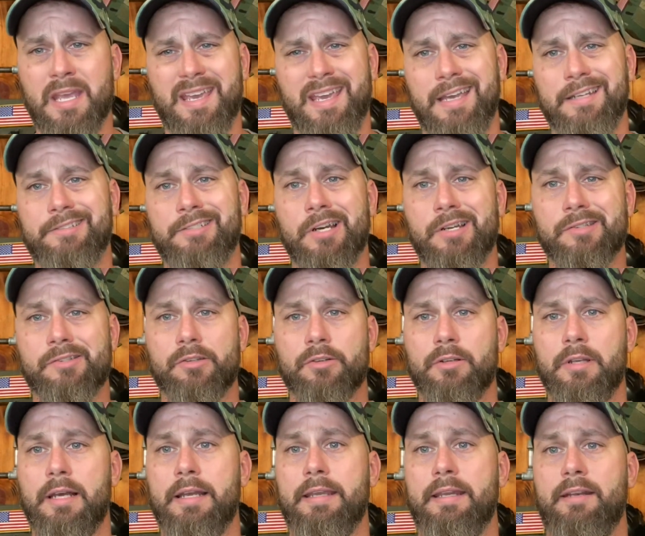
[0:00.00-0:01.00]
It does look
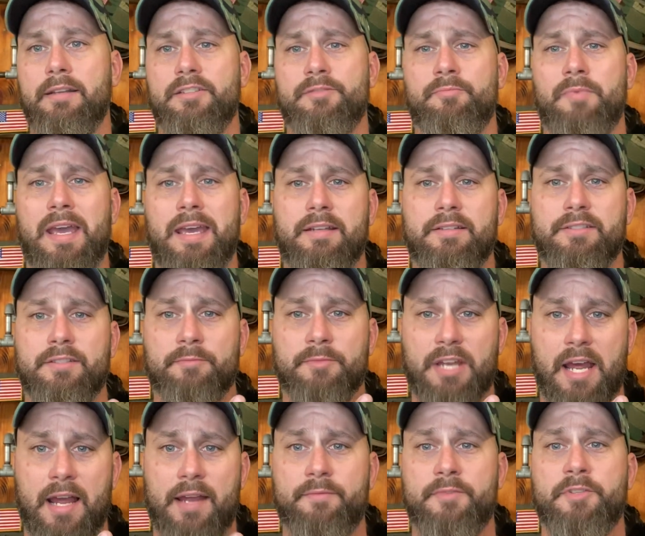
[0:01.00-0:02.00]
like it has had some
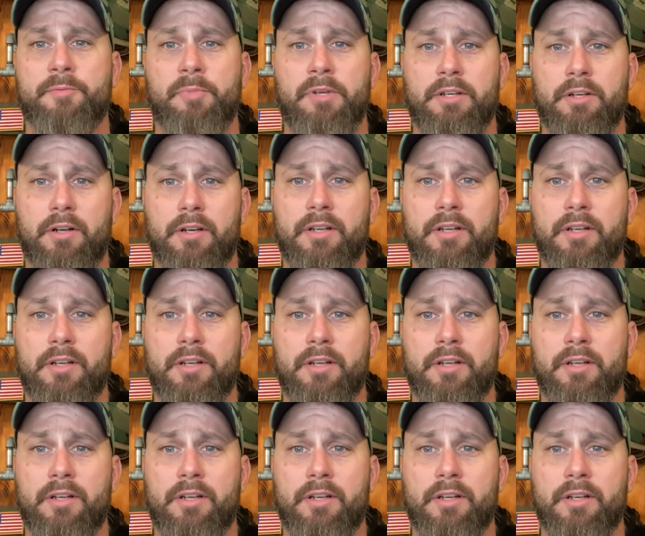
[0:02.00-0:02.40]
time spent